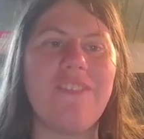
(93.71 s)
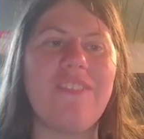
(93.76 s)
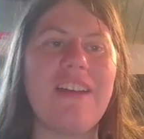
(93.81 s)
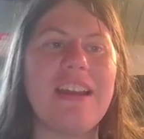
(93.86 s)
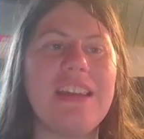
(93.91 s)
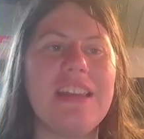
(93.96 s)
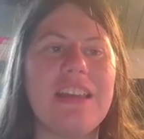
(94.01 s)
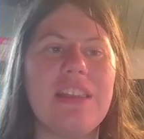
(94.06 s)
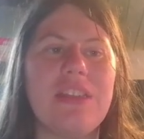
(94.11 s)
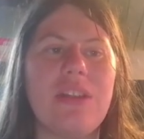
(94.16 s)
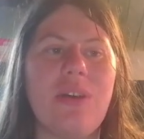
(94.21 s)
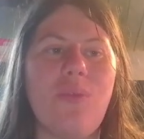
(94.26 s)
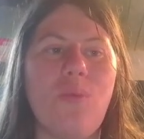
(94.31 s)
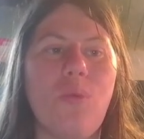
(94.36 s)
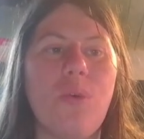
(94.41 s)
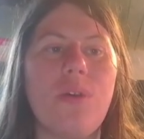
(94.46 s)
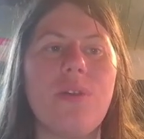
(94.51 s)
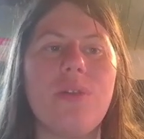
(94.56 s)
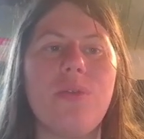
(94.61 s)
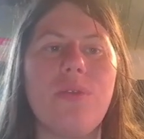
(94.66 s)
Finding the
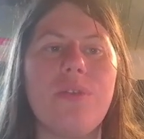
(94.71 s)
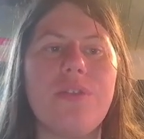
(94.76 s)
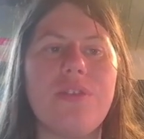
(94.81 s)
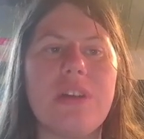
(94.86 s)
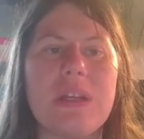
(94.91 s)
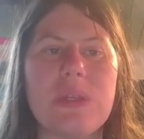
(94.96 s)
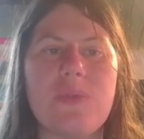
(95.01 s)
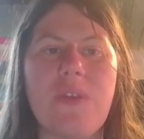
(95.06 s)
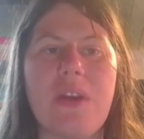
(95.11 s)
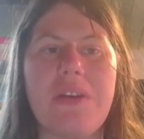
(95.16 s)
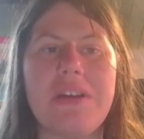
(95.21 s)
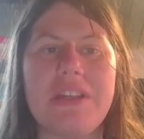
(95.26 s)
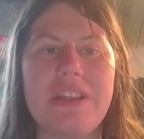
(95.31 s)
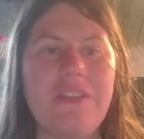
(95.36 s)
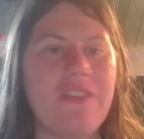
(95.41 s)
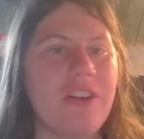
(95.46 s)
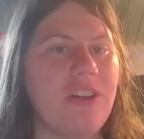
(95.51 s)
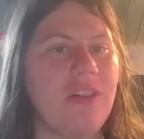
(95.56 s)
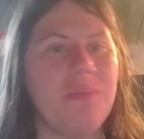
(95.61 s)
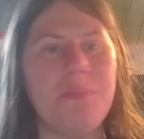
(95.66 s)
word order is very
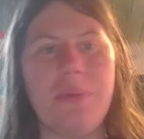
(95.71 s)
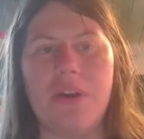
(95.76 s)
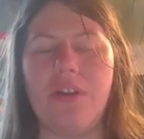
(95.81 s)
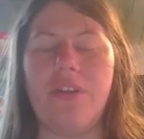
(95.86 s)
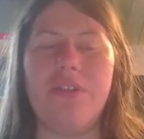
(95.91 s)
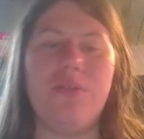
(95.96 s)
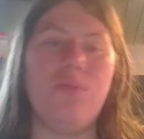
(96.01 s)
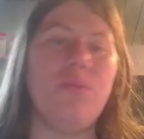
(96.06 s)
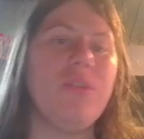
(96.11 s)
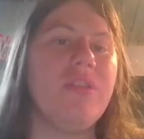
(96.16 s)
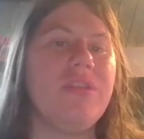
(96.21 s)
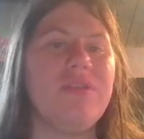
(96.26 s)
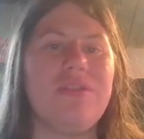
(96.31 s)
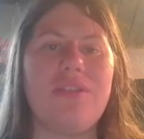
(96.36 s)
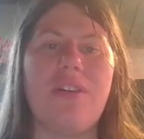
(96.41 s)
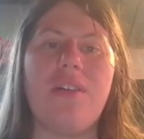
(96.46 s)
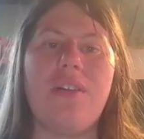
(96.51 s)
difficult, but all the words